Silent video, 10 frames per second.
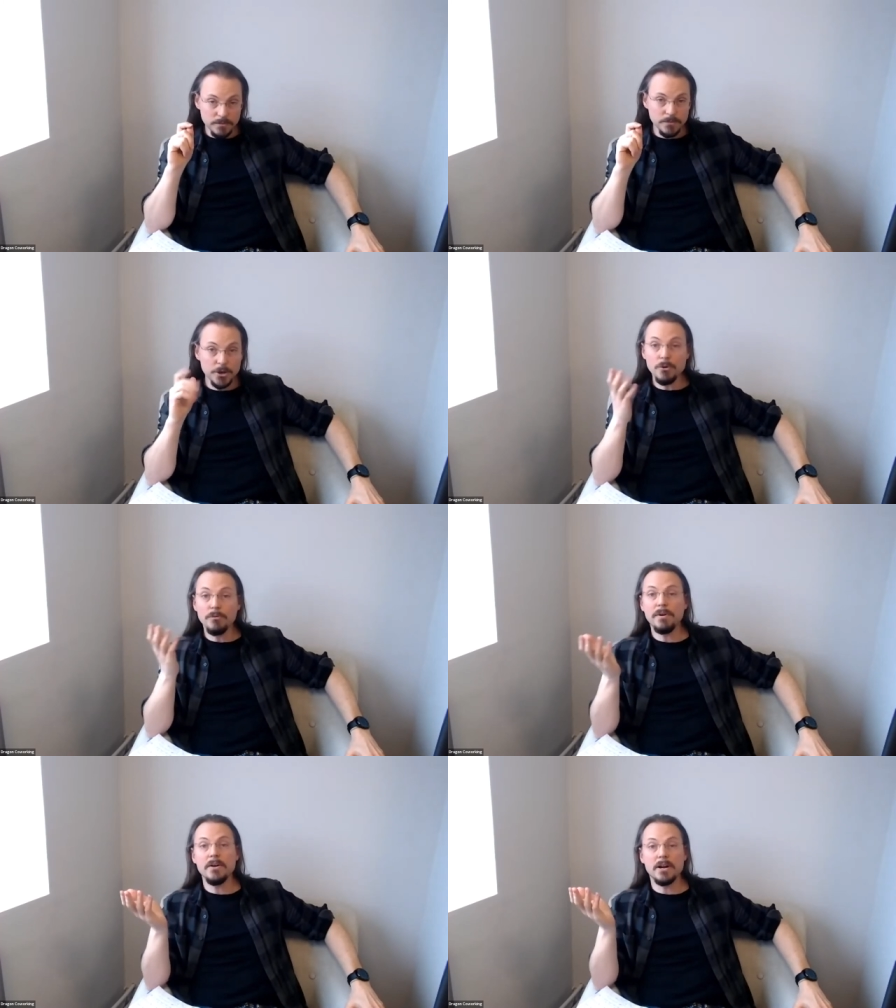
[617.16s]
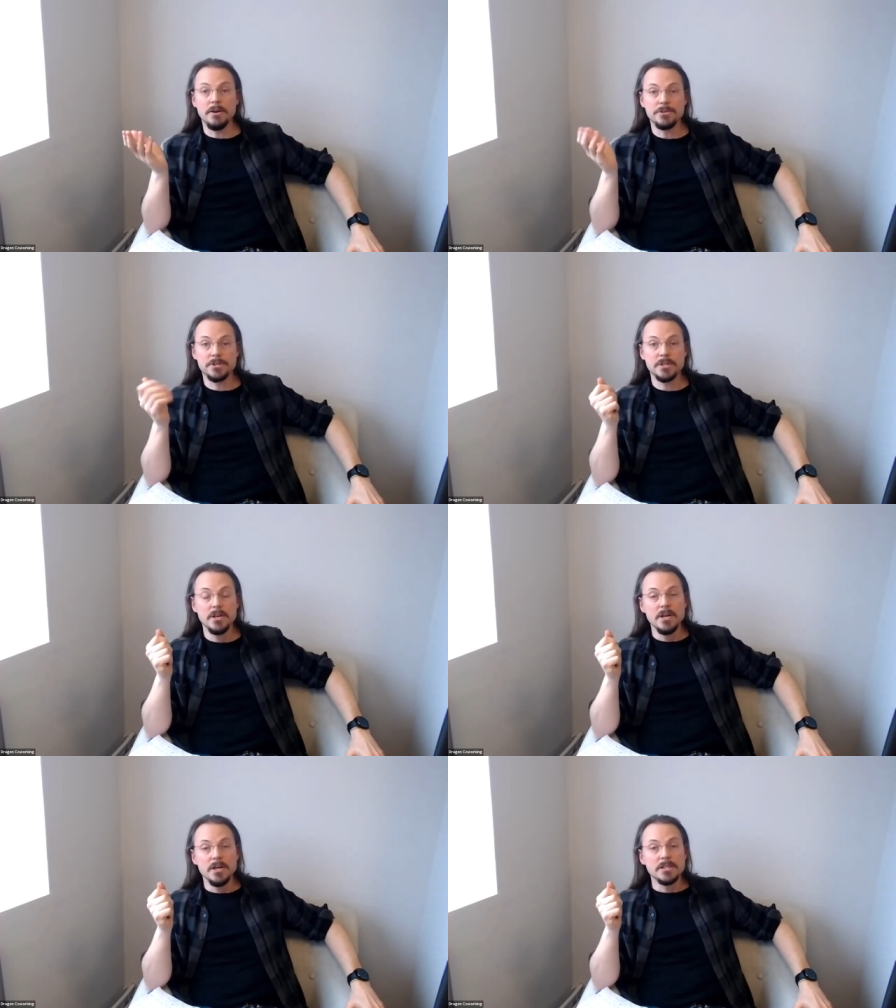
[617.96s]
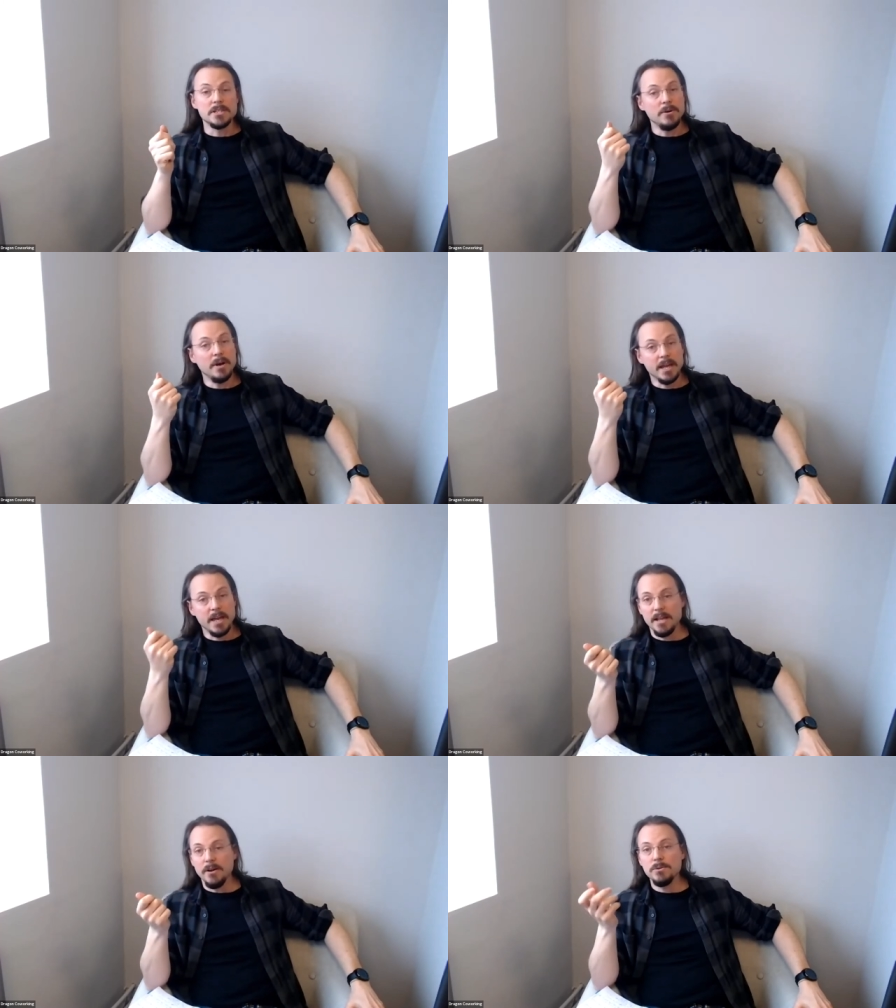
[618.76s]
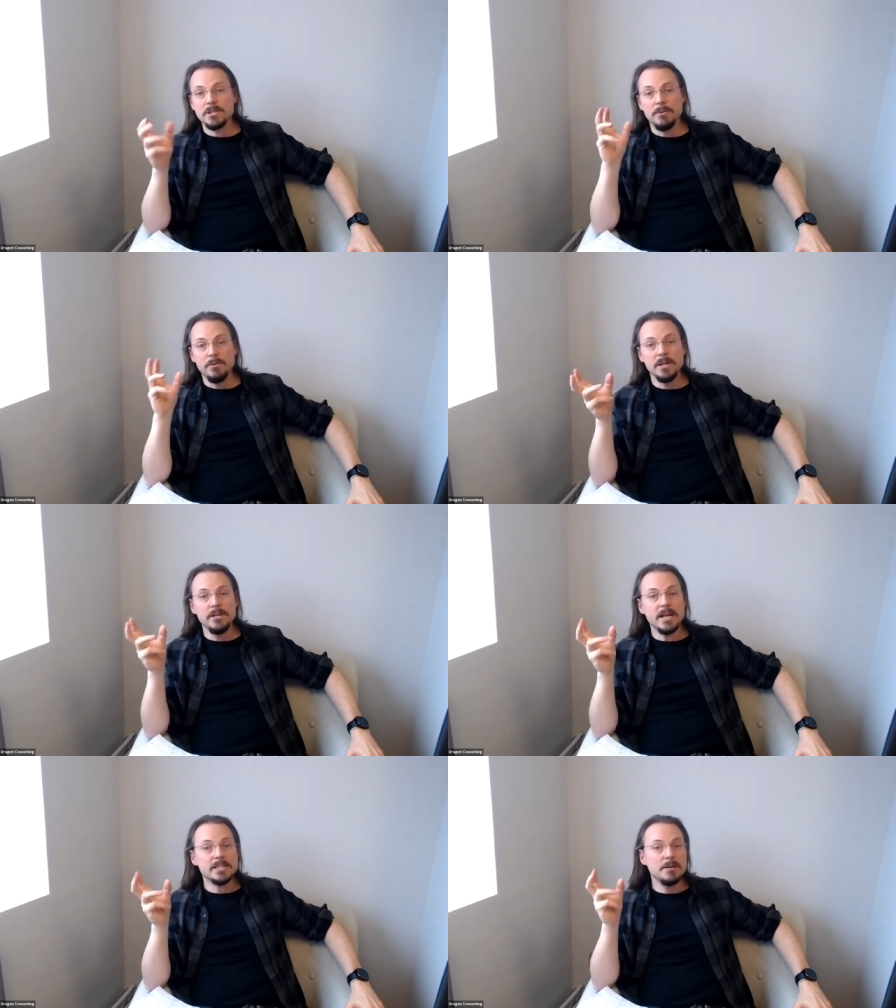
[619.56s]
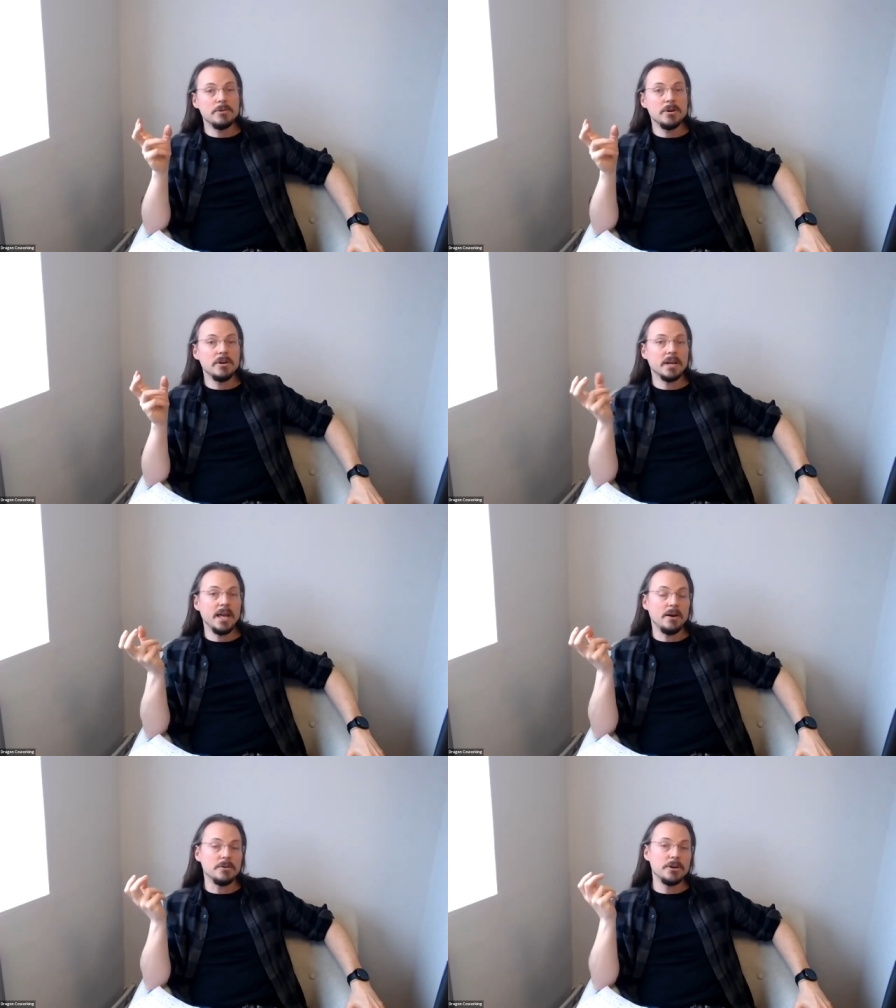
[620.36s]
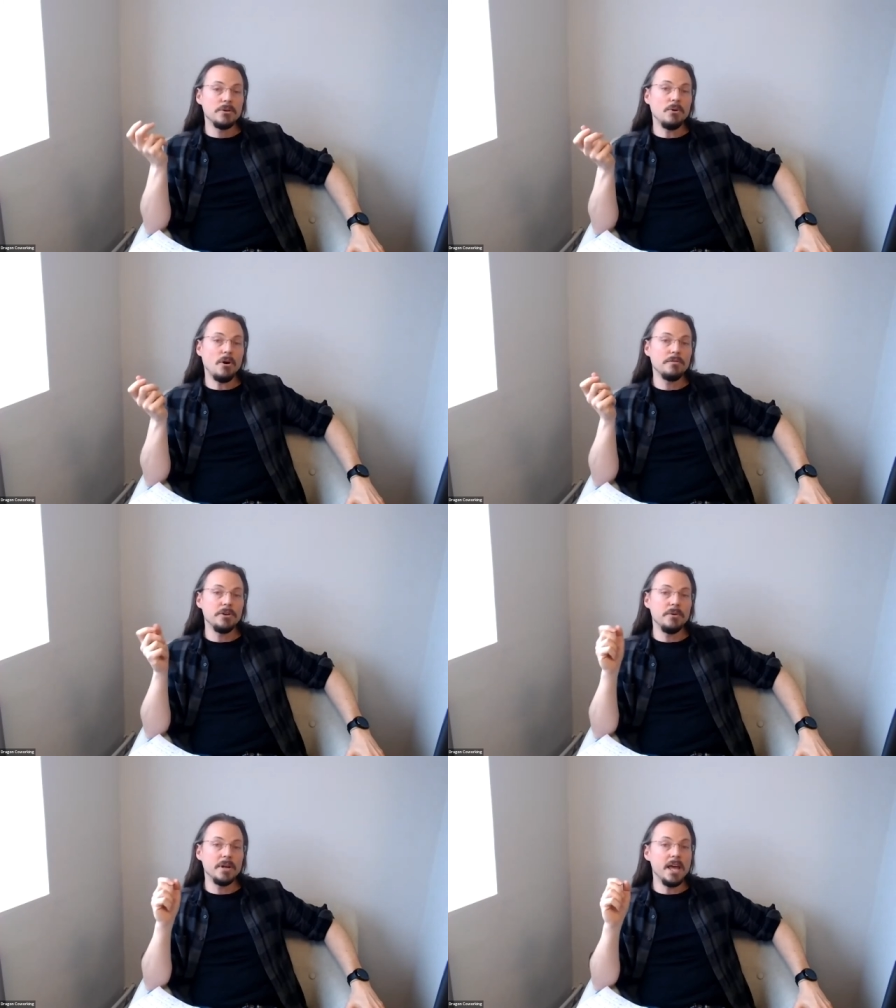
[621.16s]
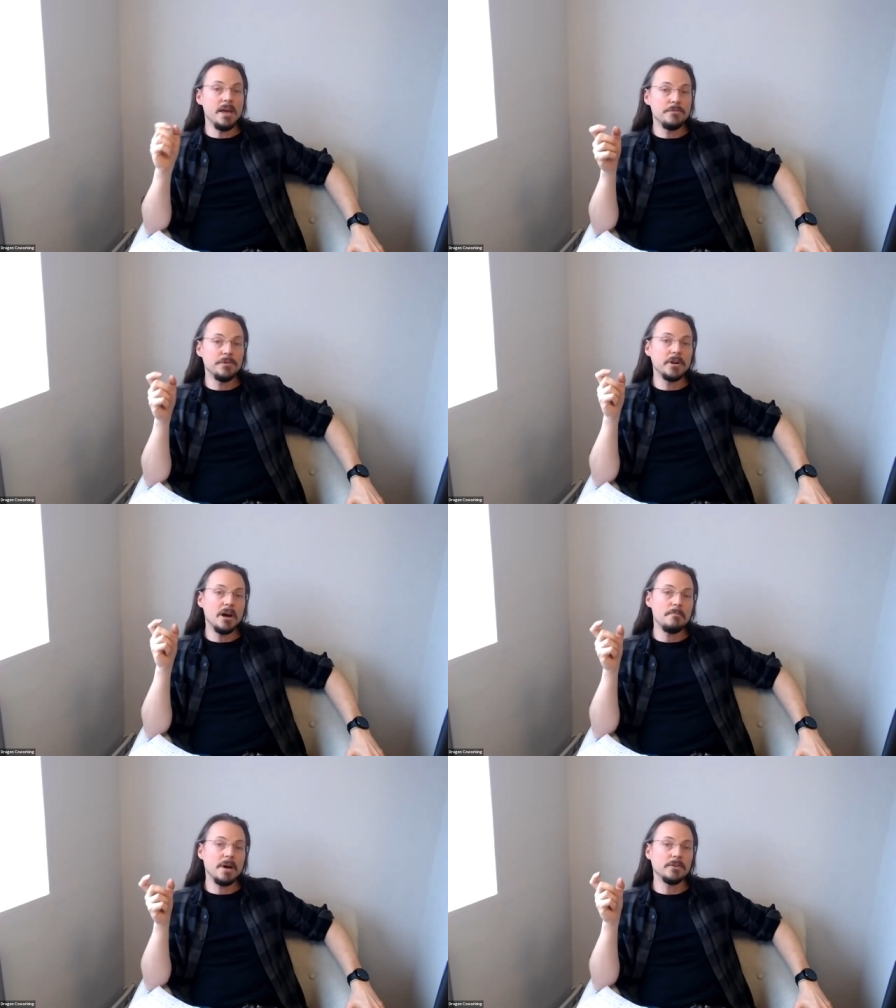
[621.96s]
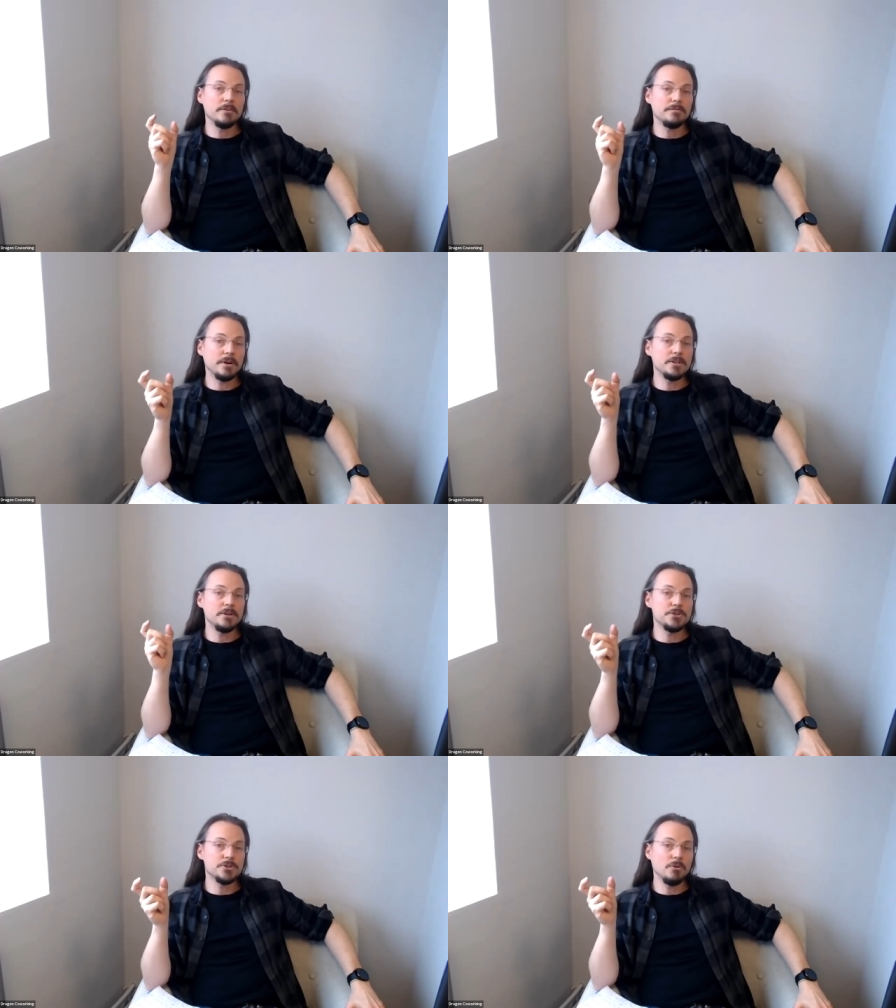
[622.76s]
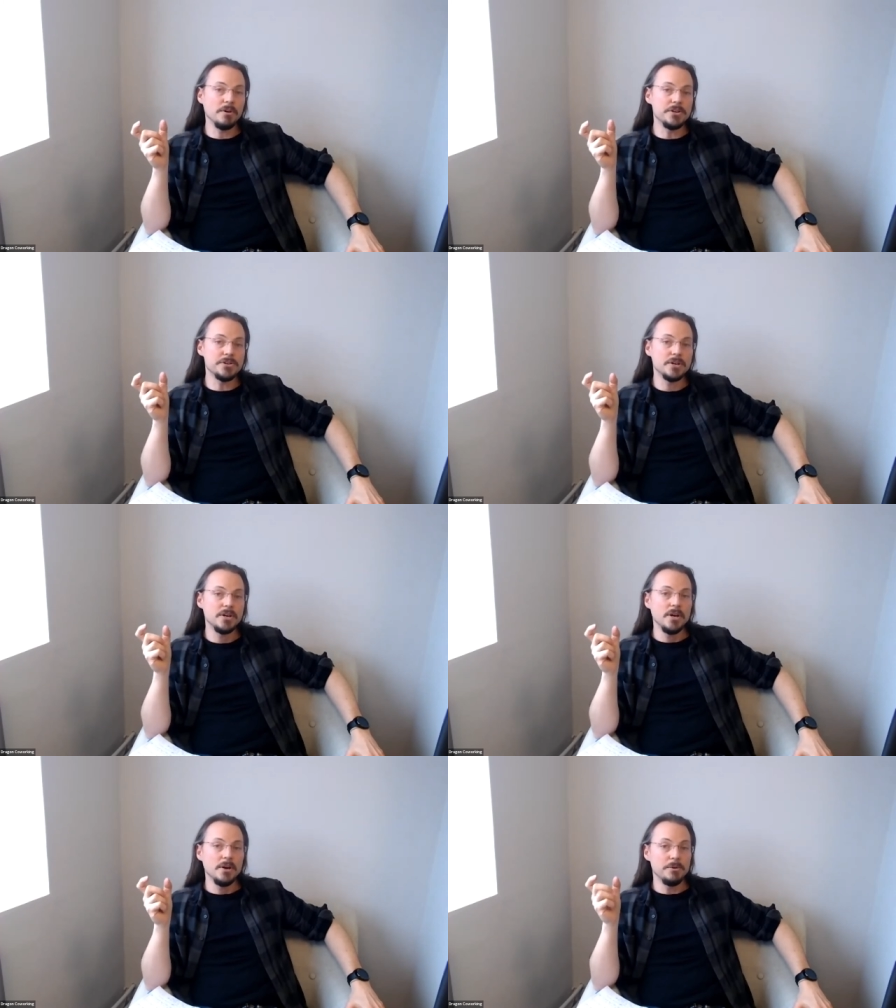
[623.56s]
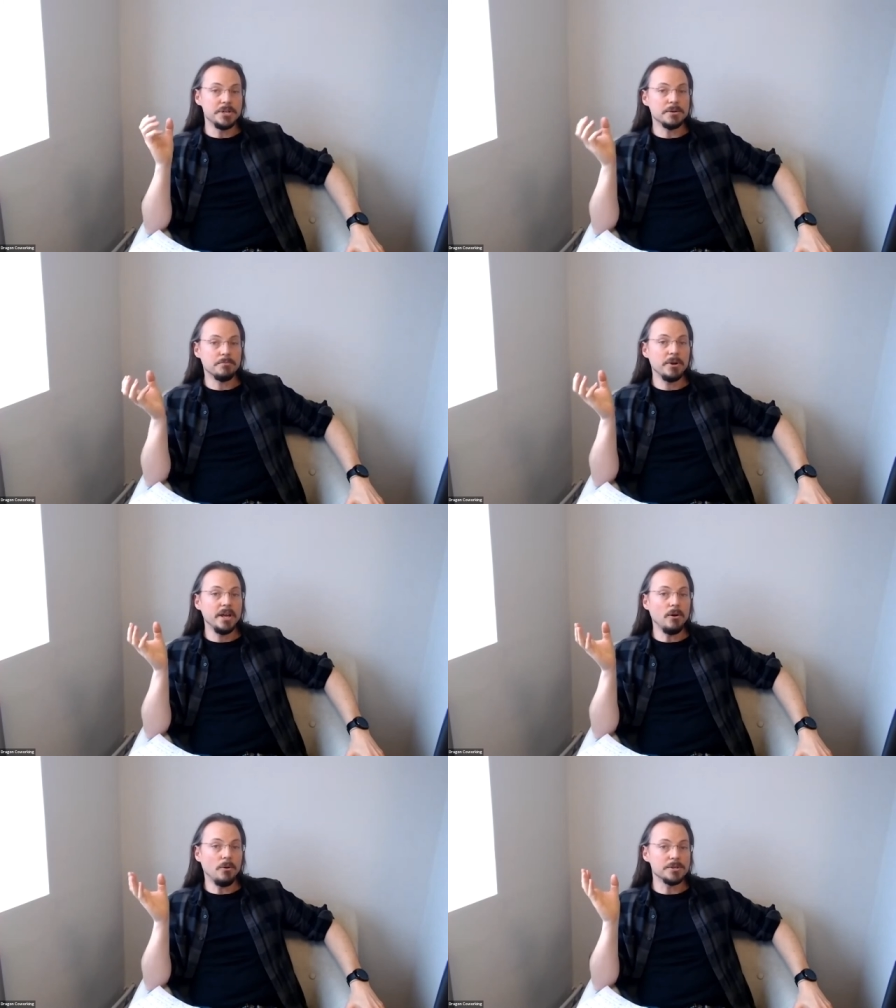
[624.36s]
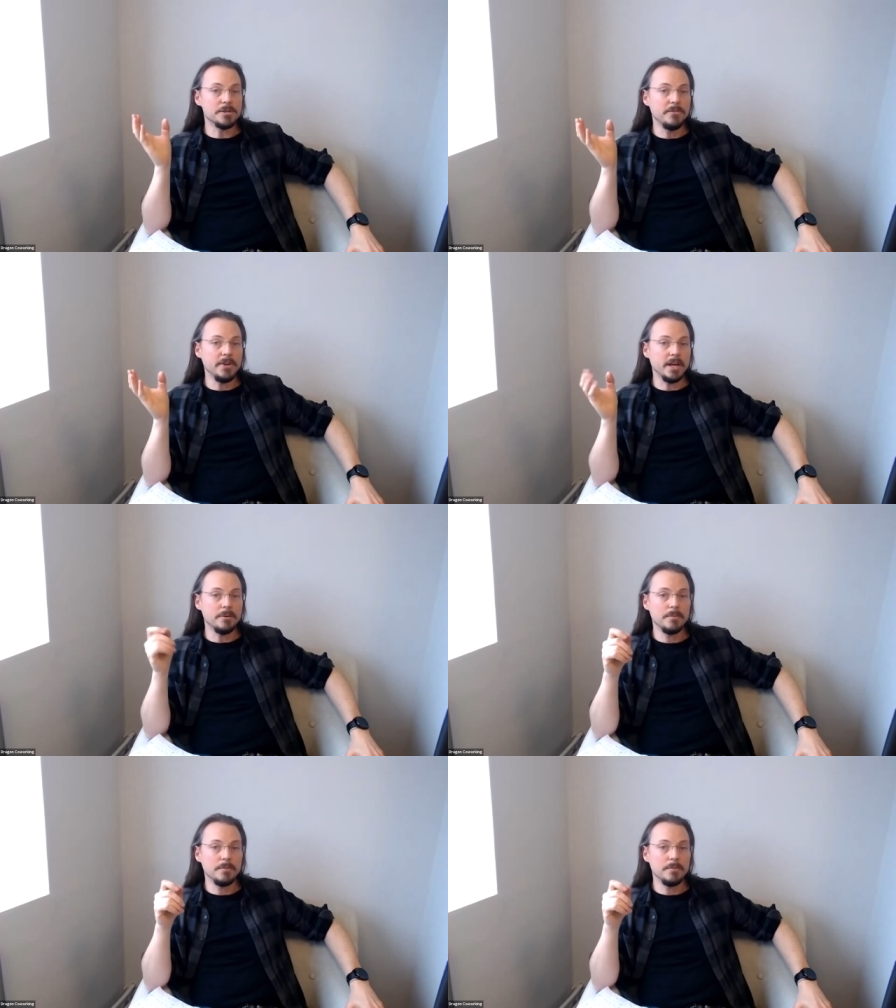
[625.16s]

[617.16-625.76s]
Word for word: Google Photos. So again, also within that same Google account, Google offer you an infinite amount of photo storage, which is a pretty awesome thing.